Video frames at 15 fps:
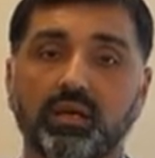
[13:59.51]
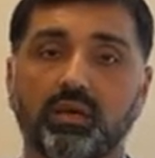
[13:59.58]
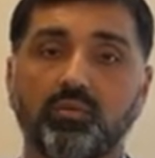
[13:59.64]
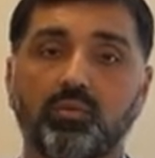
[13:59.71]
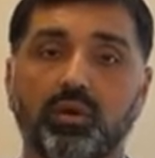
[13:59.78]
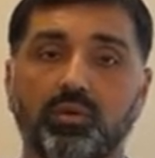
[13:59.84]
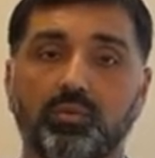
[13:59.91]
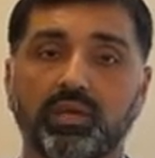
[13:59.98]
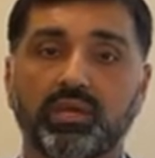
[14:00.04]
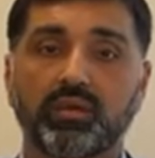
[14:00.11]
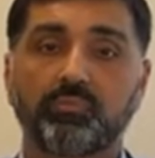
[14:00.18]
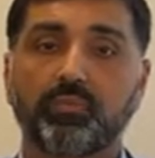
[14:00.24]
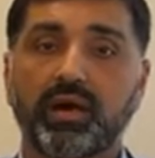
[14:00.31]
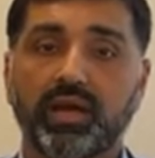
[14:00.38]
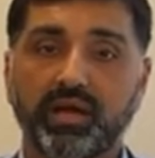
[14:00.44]
where we
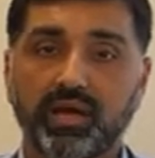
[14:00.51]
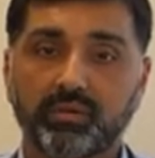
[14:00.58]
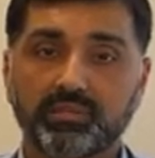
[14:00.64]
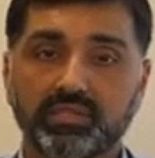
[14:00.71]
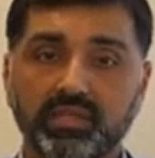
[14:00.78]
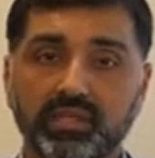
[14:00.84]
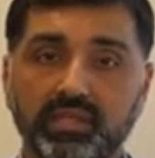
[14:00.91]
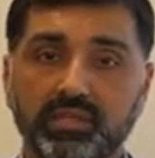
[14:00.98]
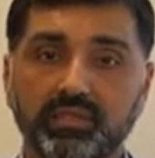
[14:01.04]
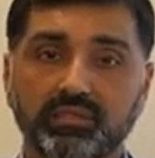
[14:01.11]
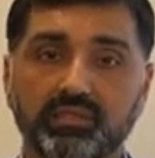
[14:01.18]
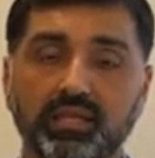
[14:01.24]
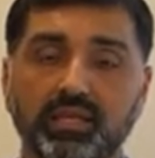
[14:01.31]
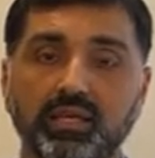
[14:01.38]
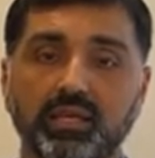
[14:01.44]
can biopsy it
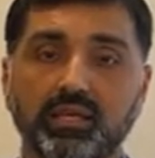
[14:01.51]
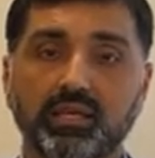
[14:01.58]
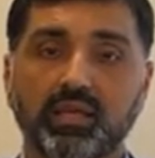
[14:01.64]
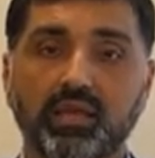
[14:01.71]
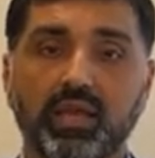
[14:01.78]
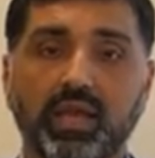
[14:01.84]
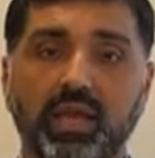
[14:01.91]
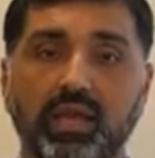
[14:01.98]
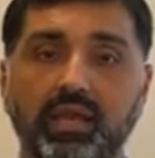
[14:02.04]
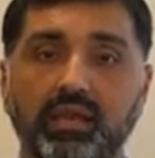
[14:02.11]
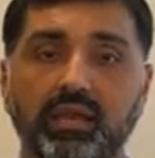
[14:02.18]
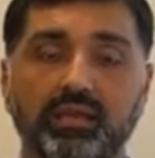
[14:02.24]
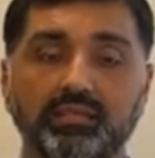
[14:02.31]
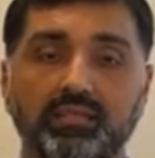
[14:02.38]
easily, and it has